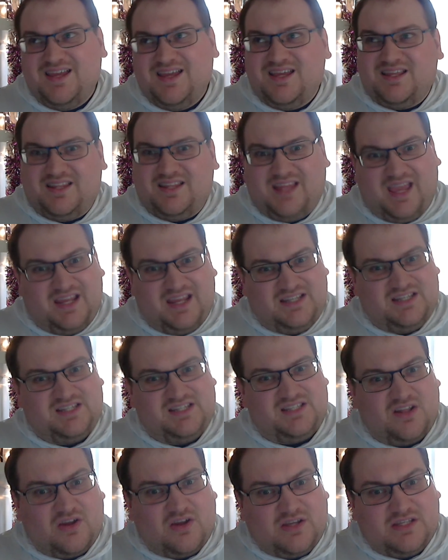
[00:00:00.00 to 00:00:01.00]
the 80s,
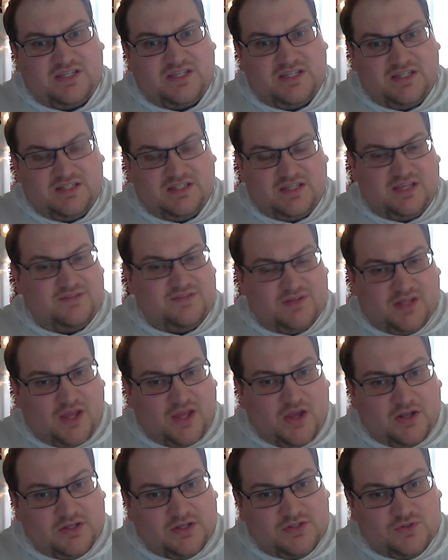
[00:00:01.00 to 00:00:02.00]
the 90s, even the
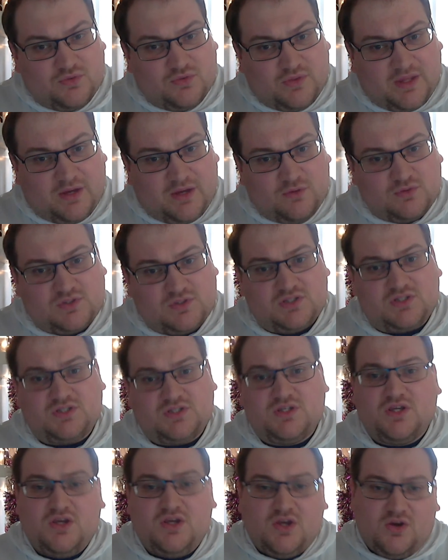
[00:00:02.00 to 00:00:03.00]
early
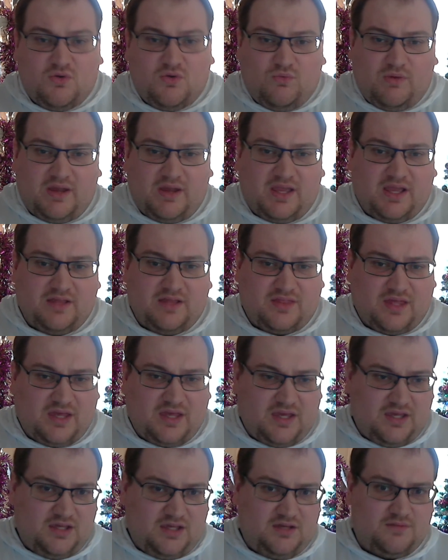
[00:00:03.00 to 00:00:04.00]
2000s, where
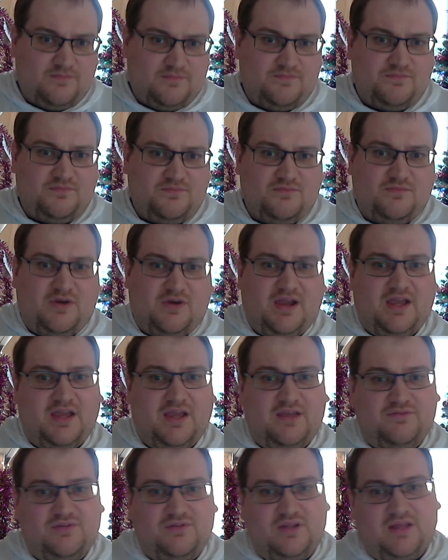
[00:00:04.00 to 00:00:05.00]

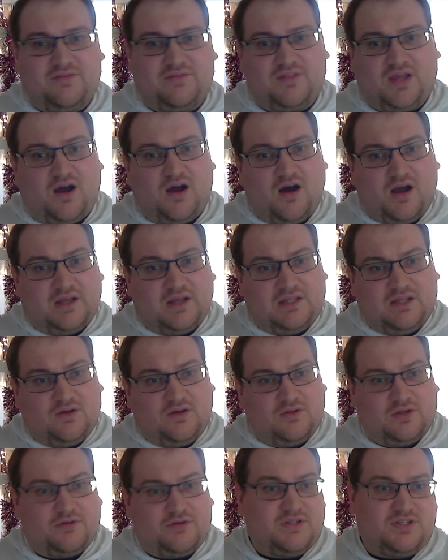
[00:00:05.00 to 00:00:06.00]
if you left the car idling
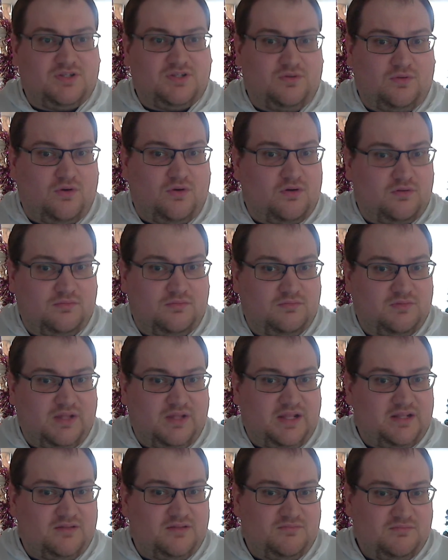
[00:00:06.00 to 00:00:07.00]
on the grid too long,
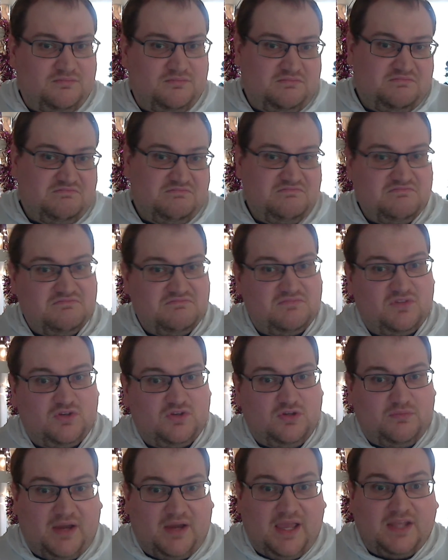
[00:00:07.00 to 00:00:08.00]
then
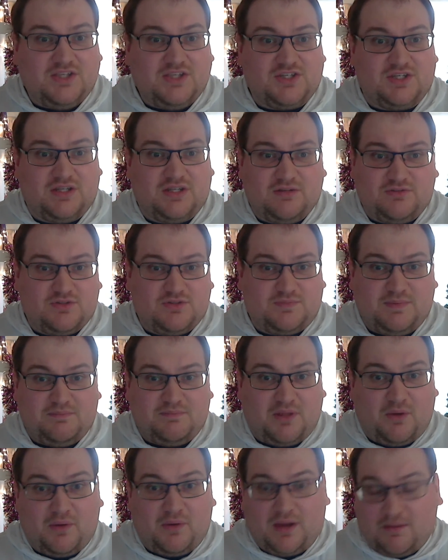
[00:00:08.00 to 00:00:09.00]
goodbye engine, it would just be
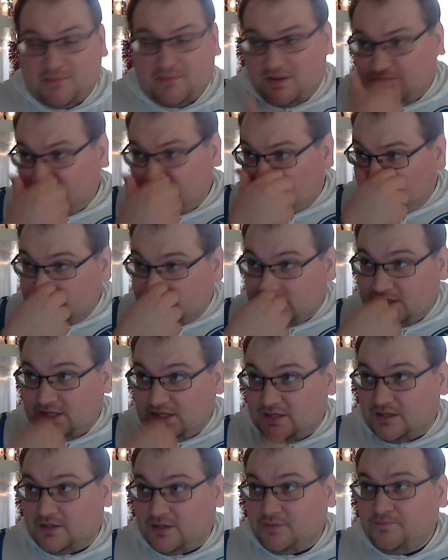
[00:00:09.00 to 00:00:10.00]
blowing up left, right and centre.